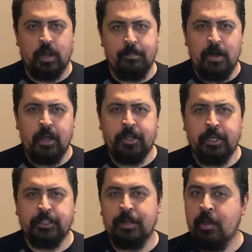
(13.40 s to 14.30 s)
up,
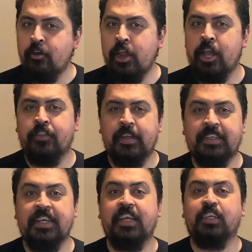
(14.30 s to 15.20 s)
Hotheads? I'm Henry, and
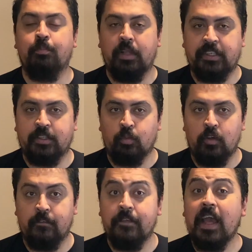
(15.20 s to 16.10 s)
this is Blaze The
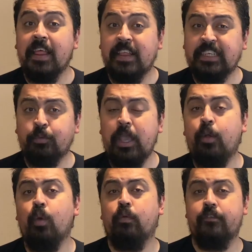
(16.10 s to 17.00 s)
Roof. This week,
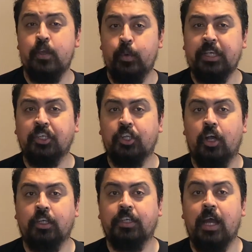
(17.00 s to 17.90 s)
we're reviewing a
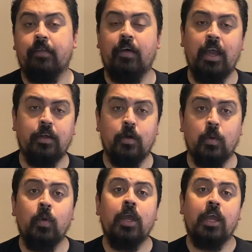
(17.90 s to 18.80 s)
sauce out of
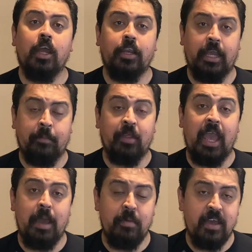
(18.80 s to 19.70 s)
Idaho named
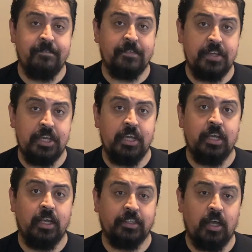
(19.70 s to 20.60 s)
MFT
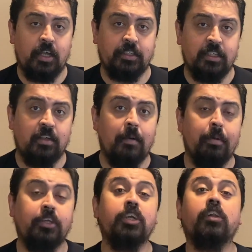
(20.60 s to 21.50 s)
Sauce,
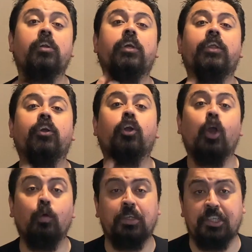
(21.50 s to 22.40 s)
particularly their
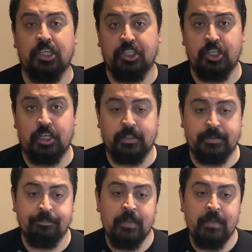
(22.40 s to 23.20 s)
Ghost Sauce.